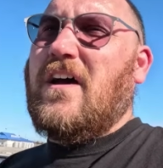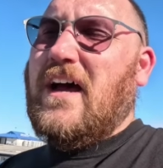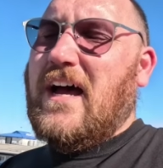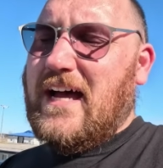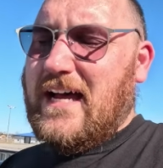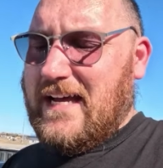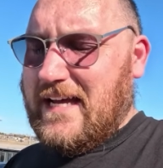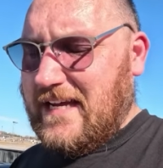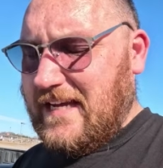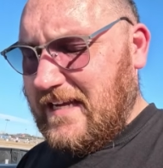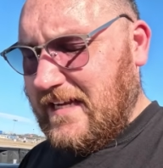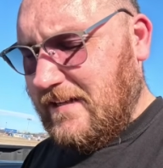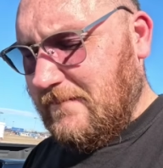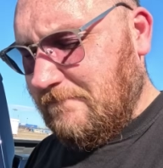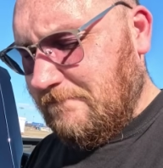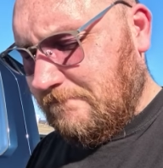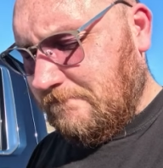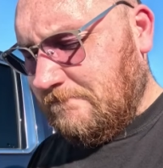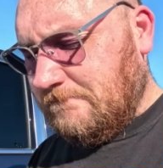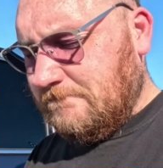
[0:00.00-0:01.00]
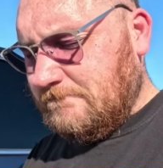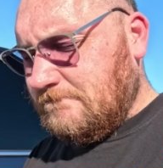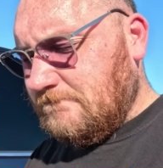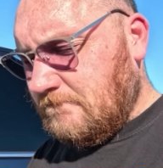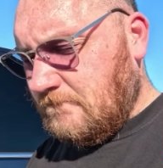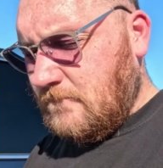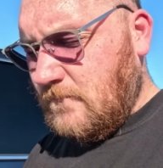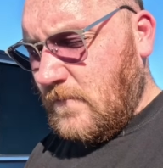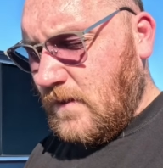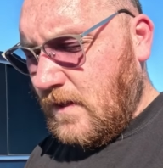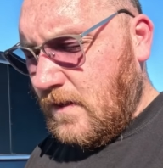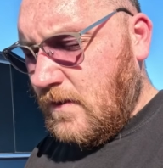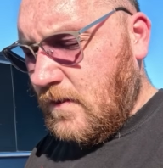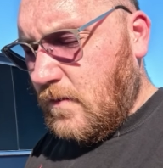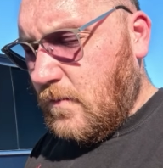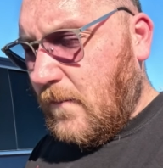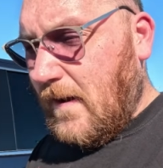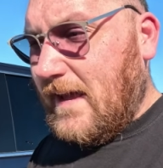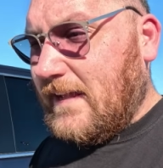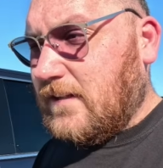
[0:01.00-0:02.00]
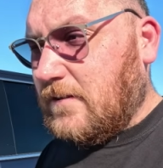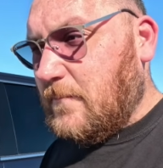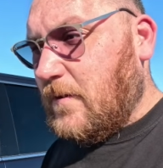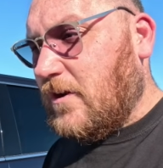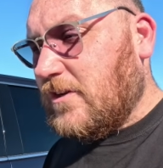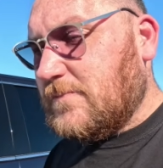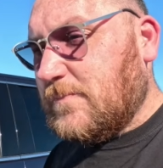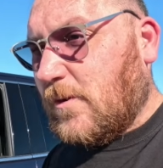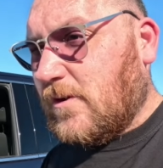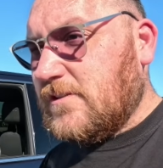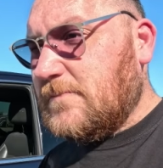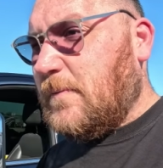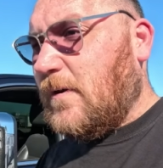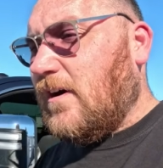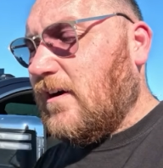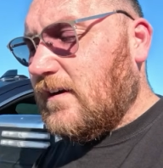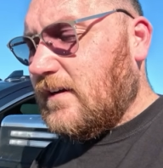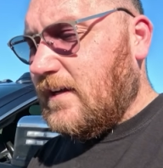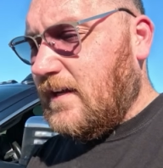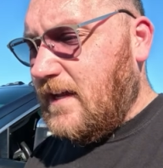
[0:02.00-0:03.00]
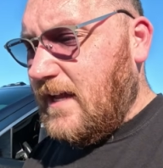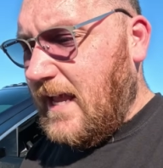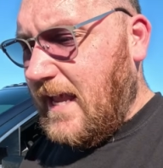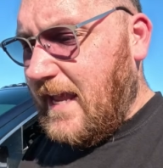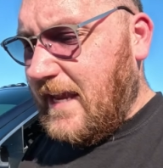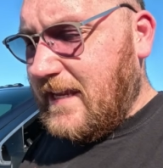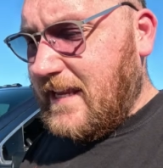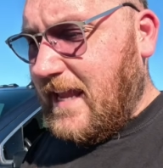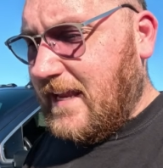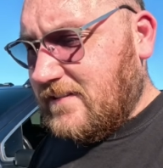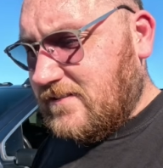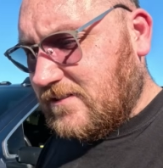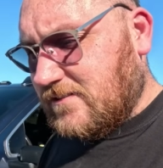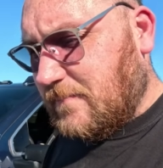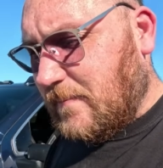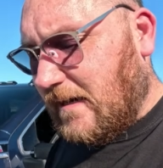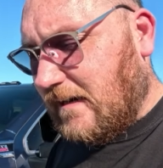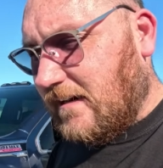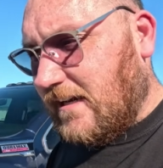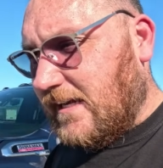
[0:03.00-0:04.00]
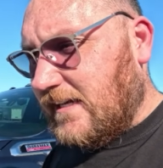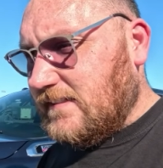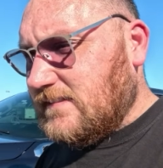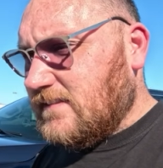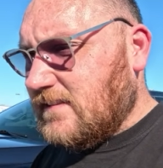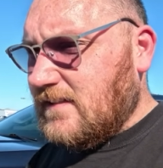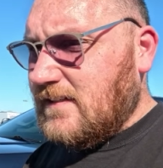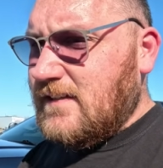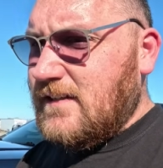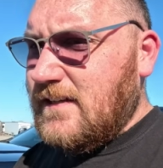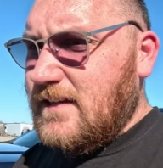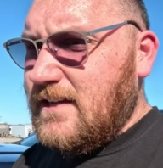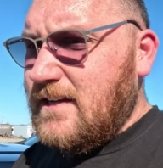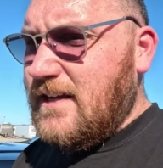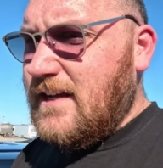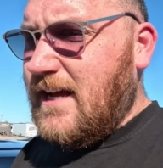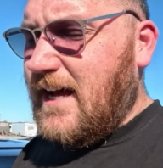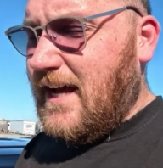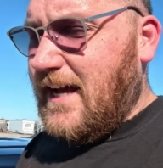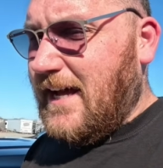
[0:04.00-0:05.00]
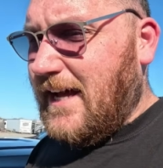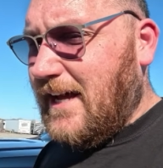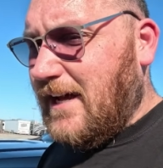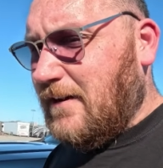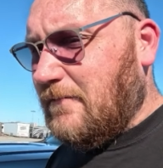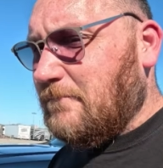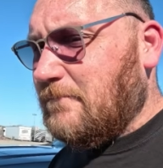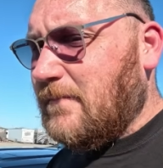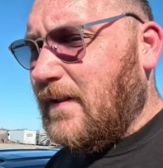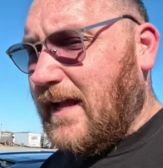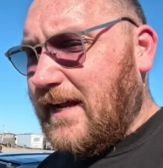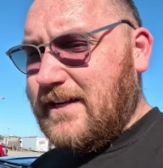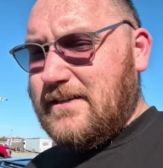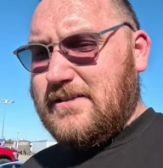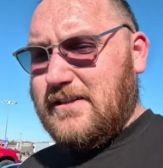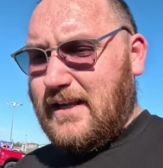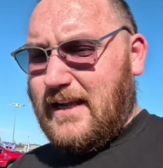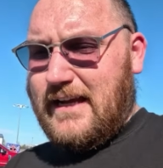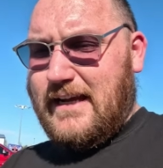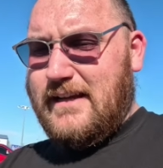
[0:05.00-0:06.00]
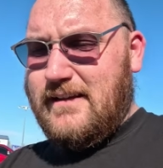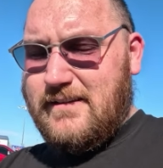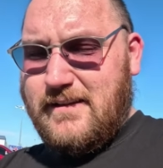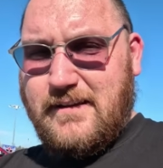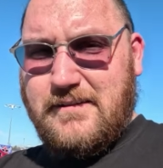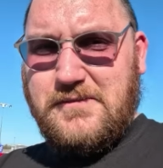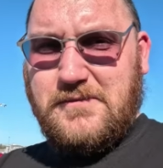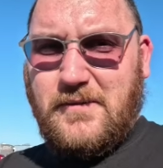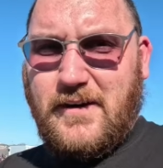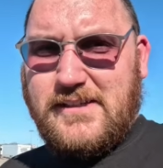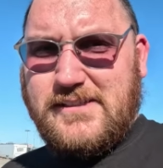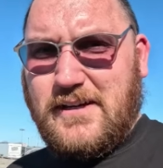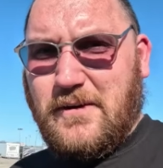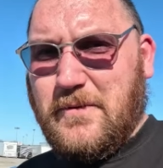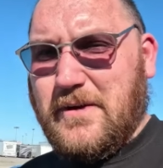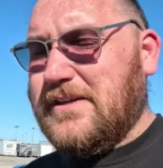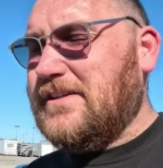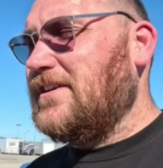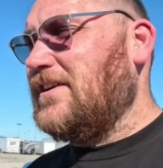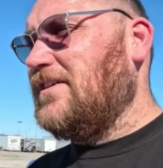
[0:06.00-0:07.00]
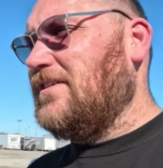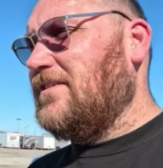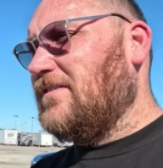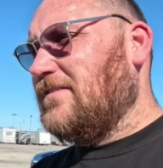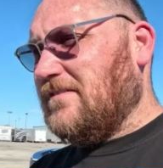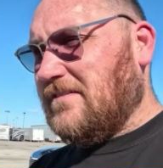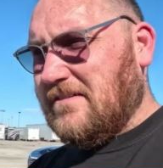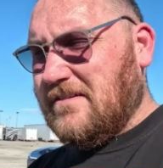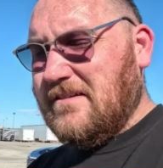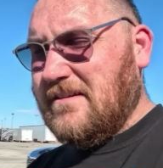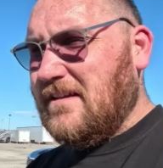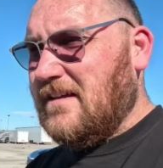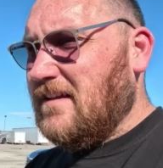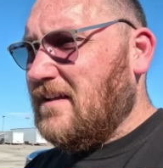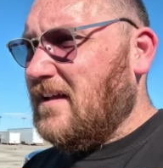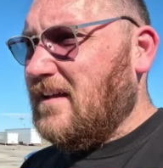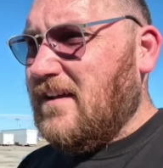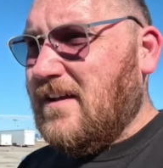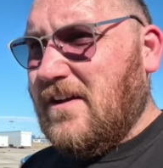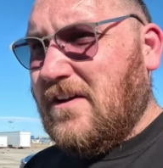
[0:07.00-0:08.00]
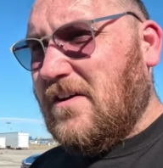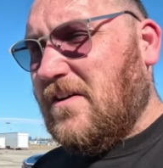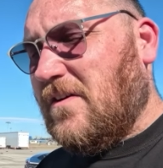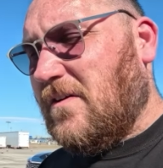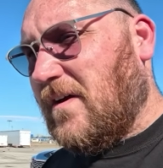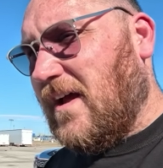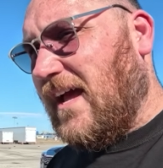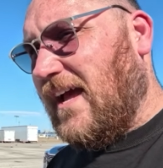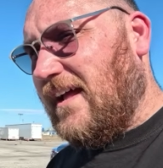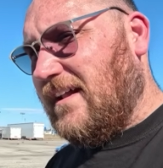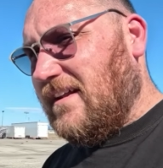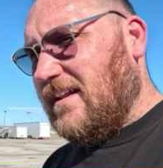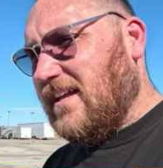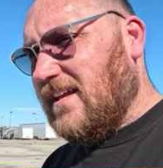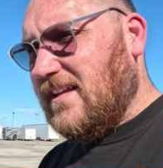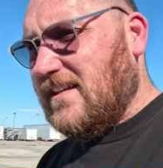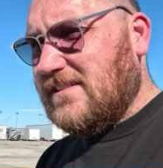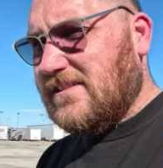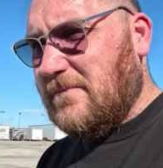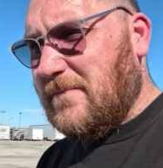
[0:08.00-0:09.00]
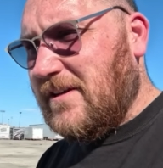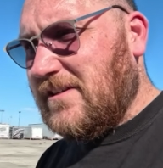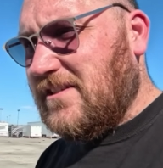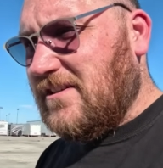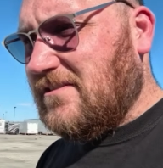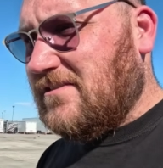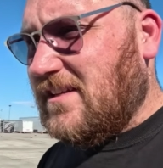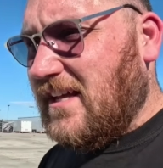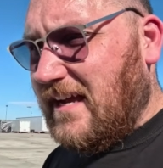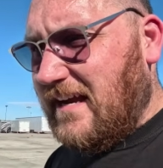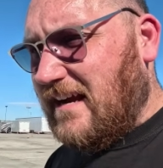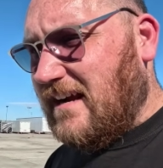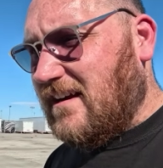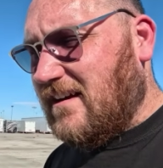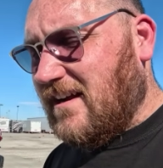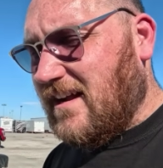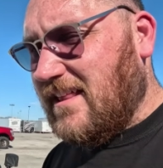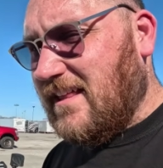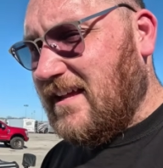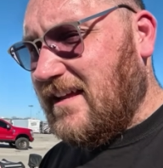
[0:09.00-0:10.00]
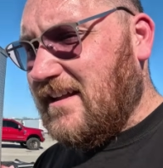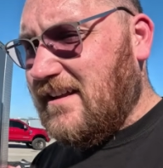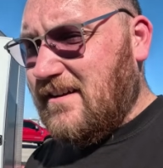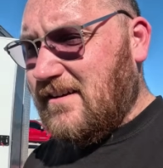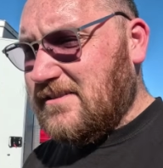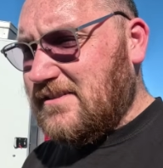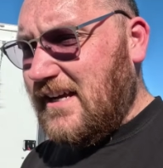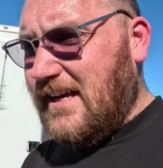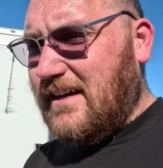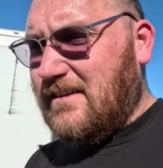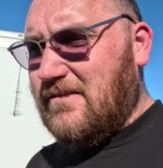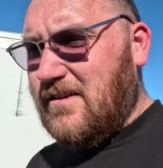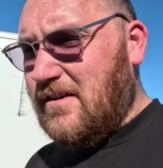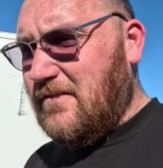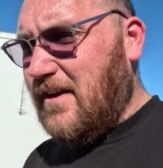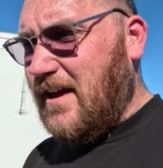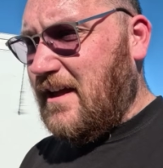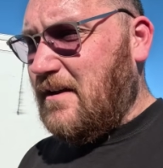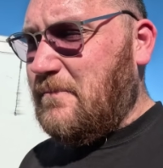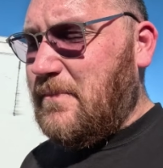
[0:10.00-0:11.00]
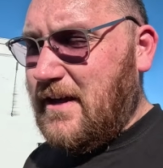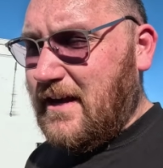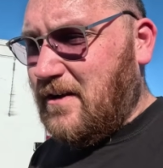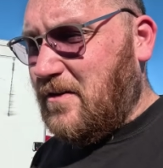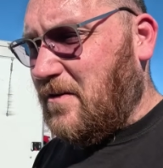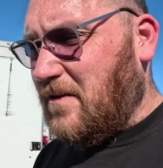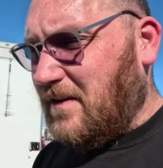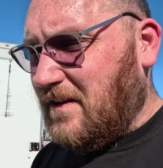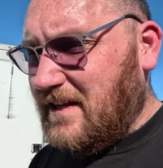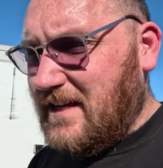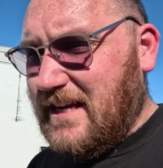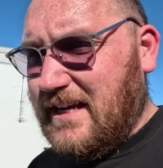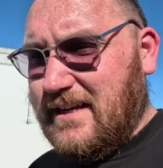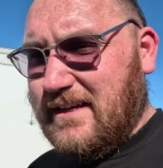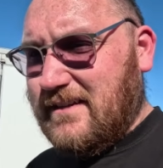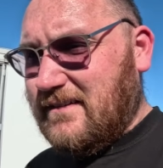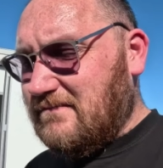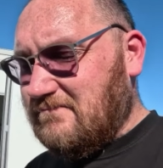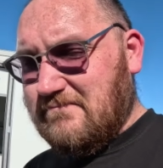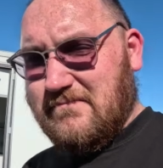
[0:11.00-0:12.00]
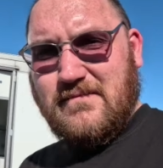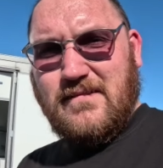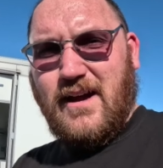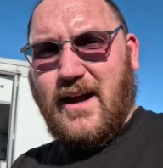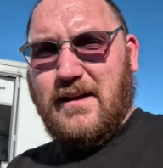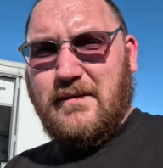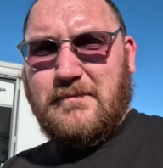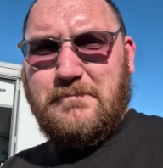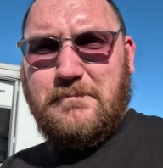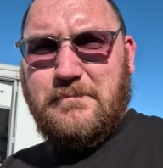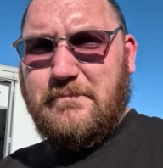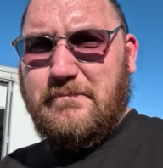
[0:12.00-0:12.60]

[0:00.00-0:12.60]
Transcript: Wagler Motorsports Park at Gangster's Paradise. Like in July, that was the race I went to, and we had some issues there. And then our second run, we had a big oil leak, and I